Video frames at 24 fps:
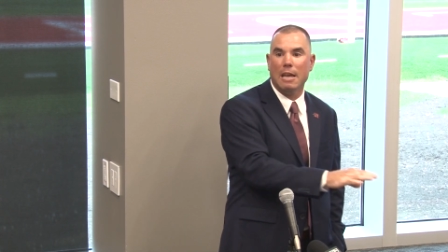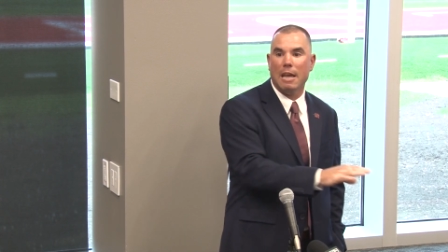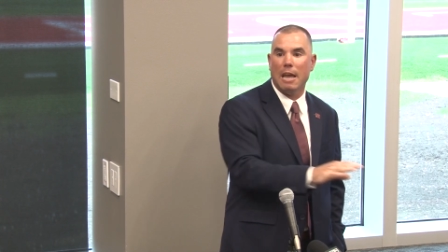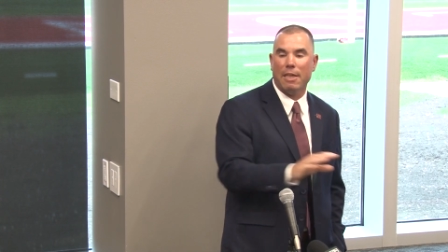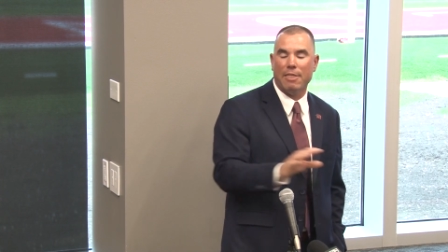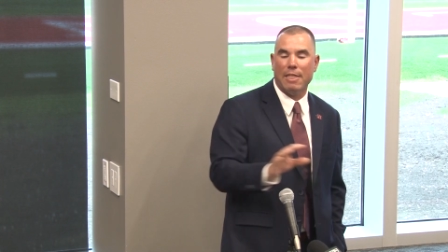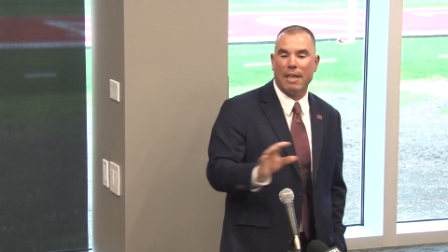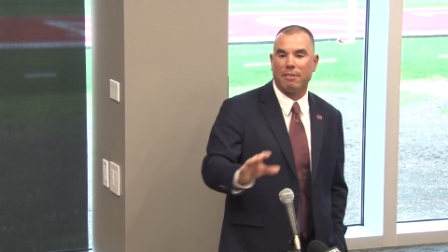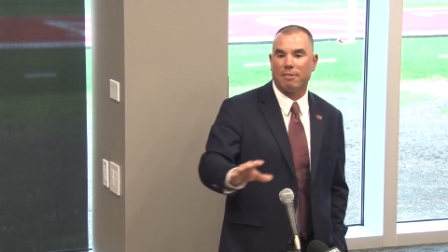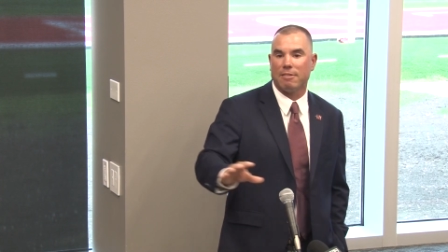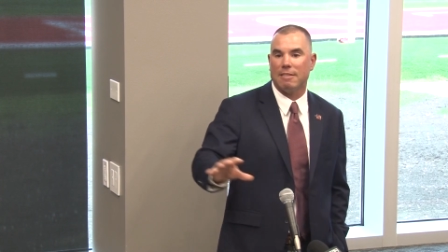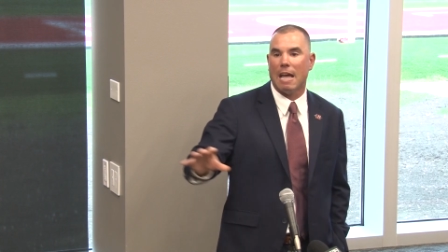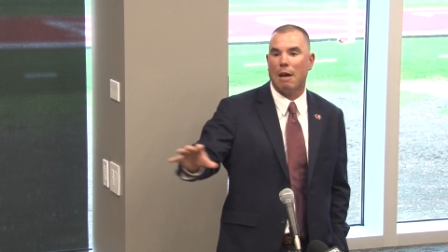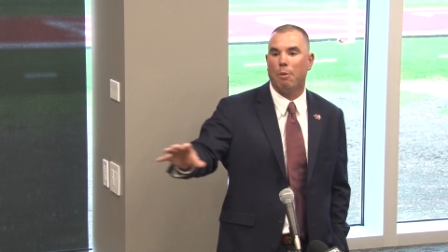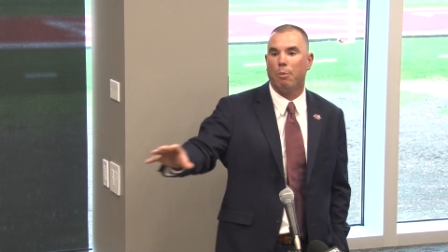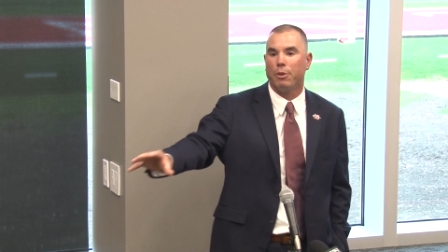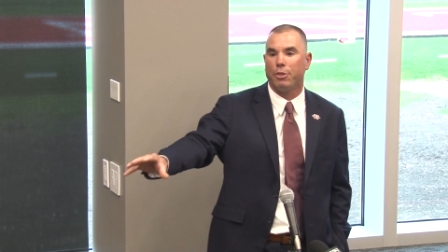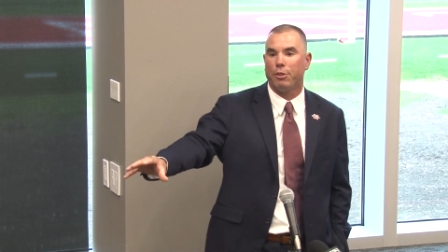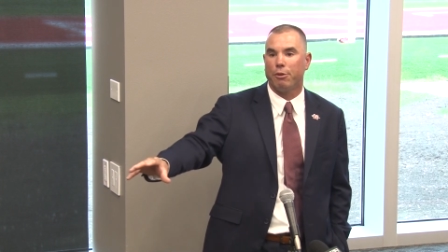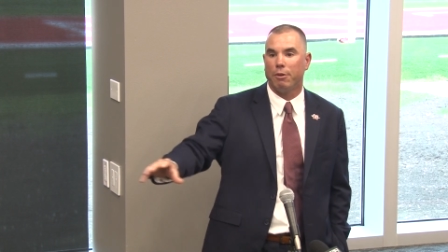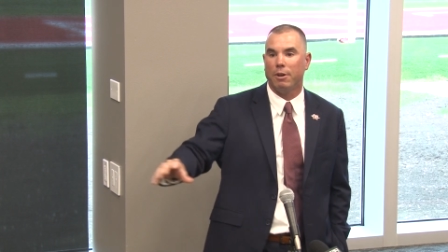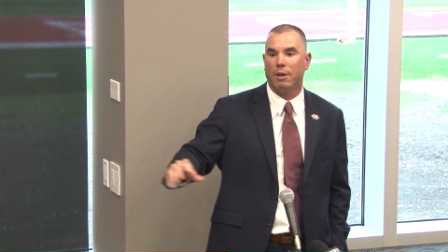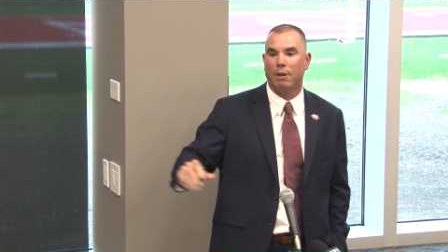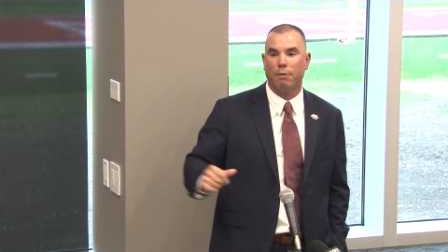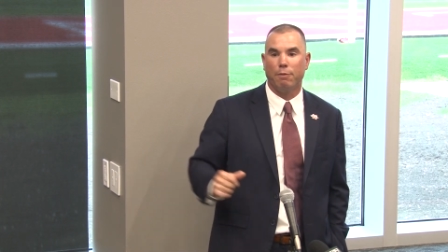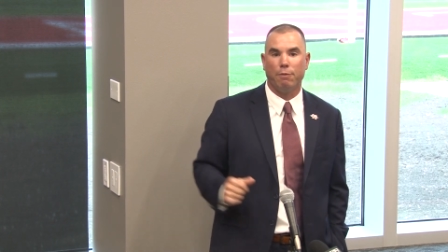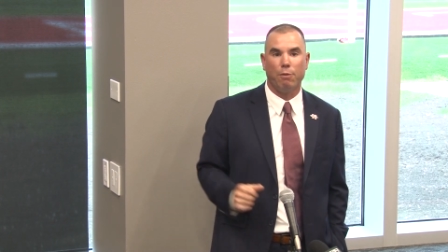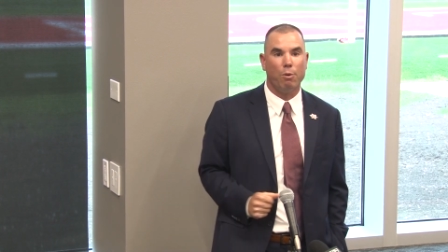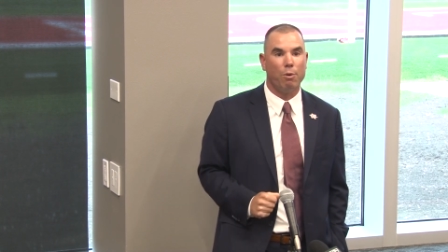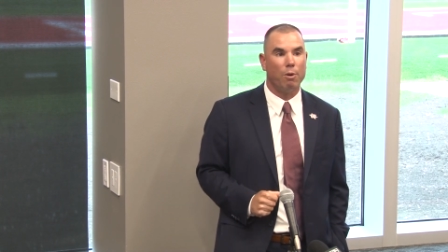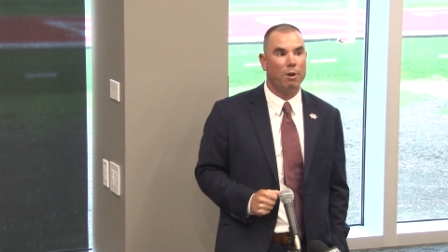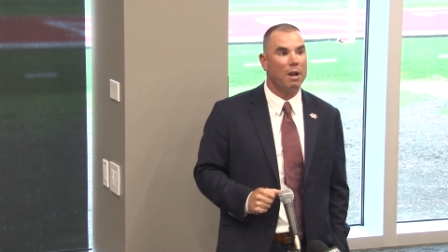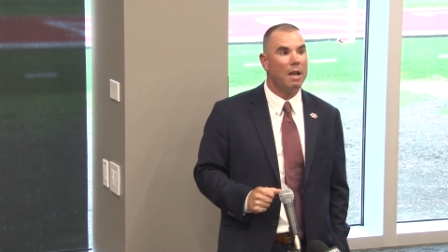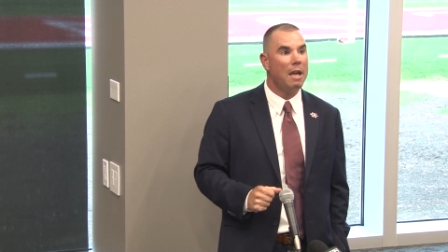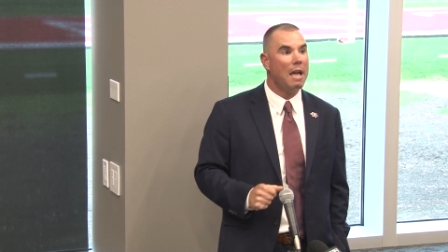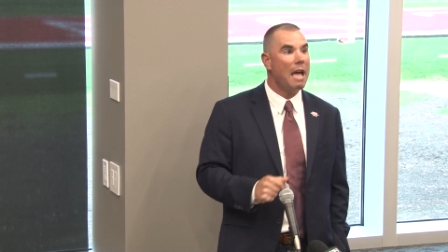and that's not what they're in it
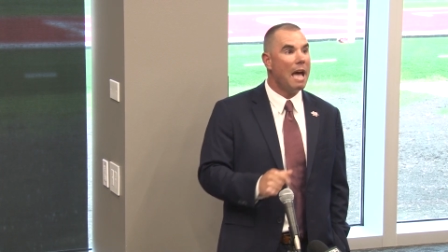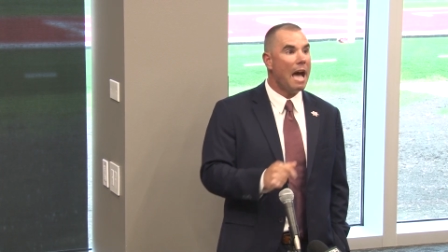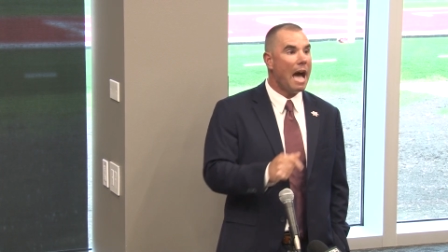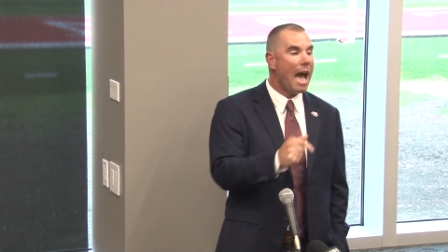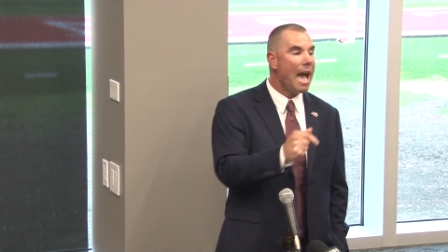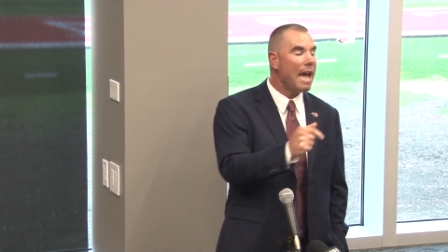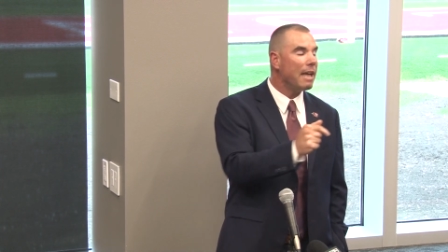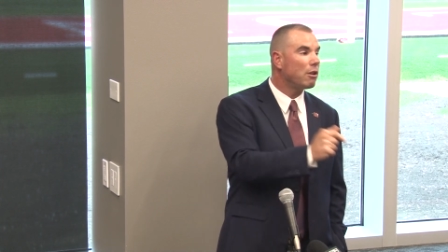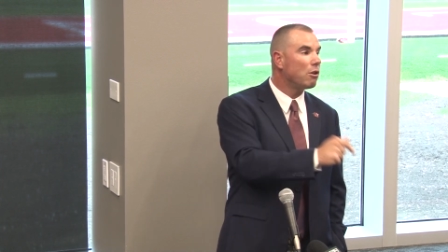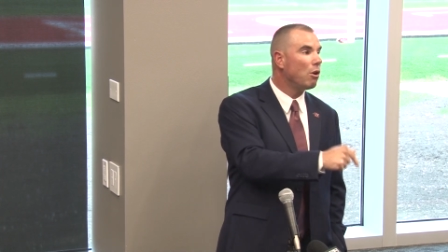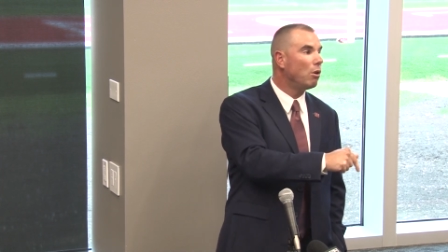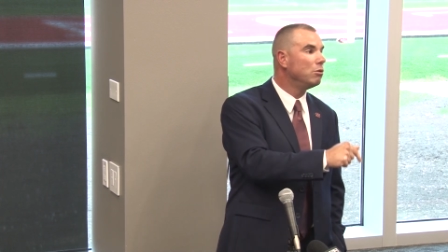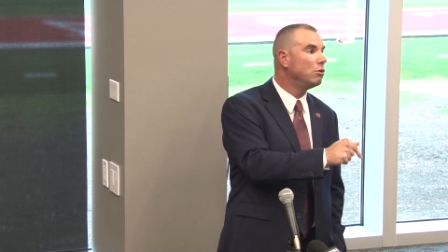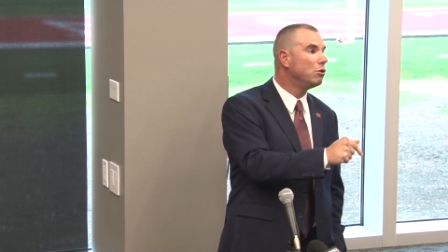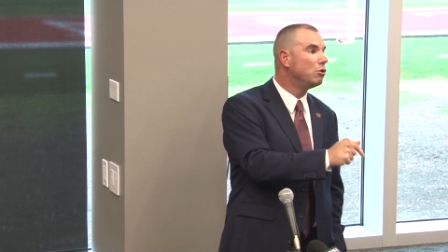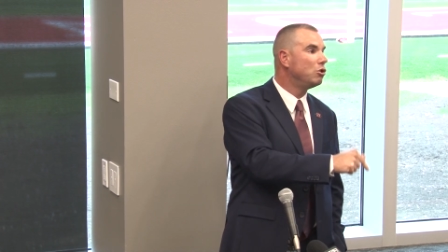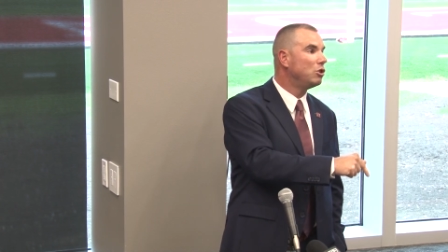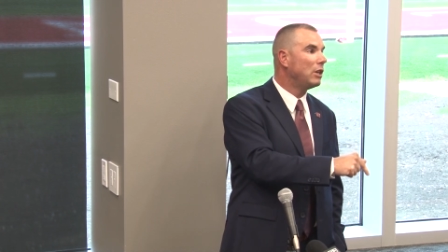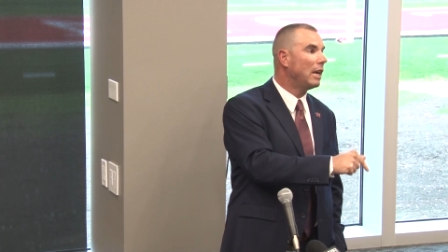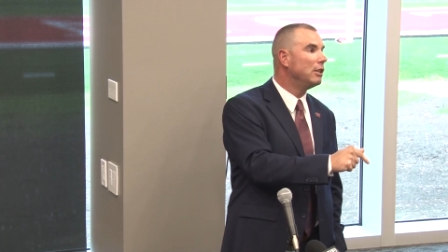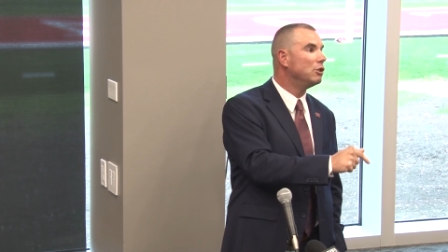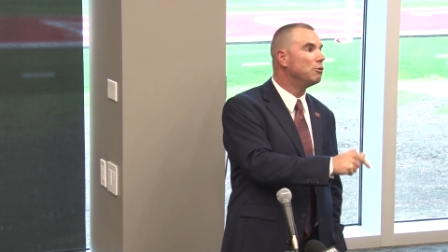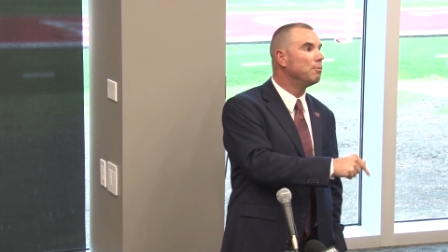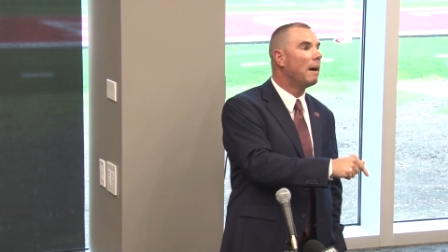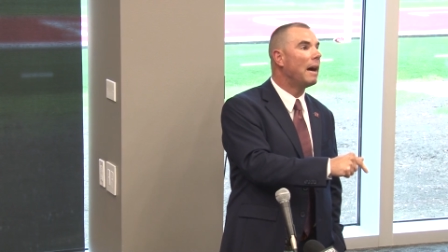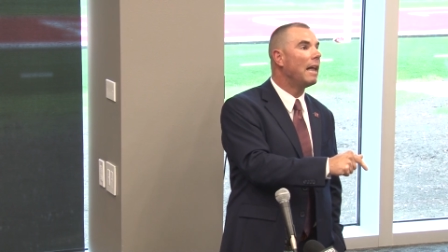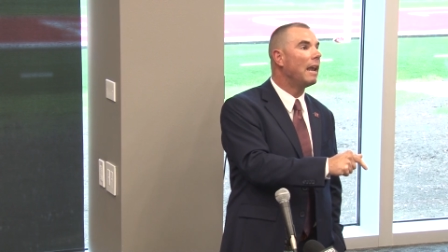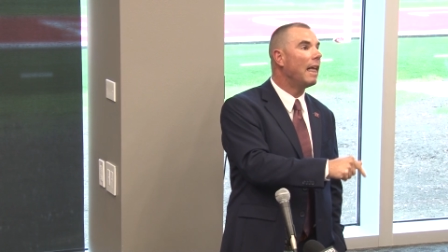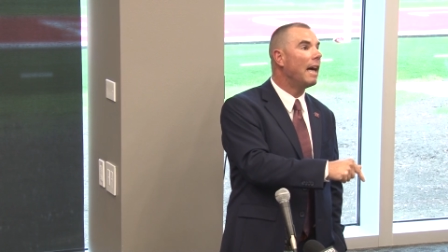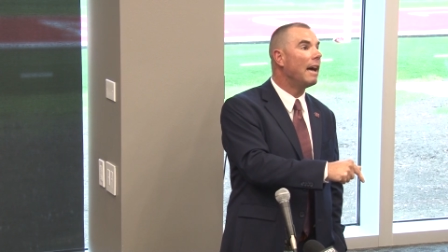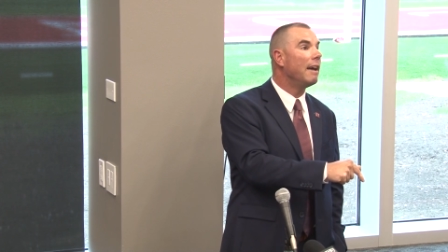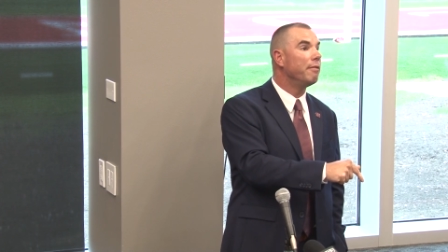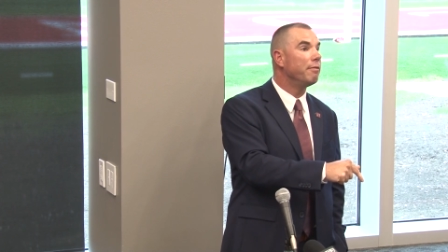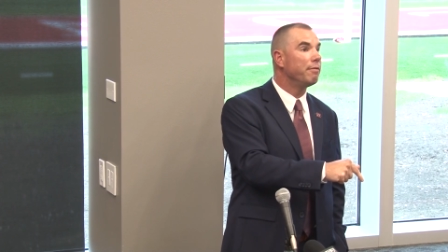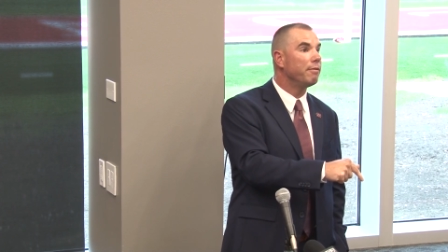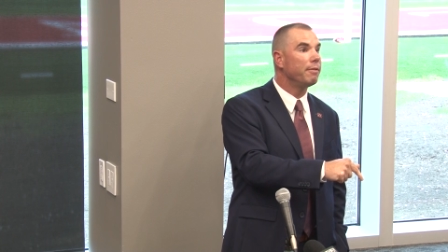for. I had coaches change my
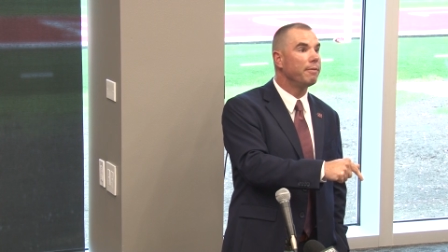life.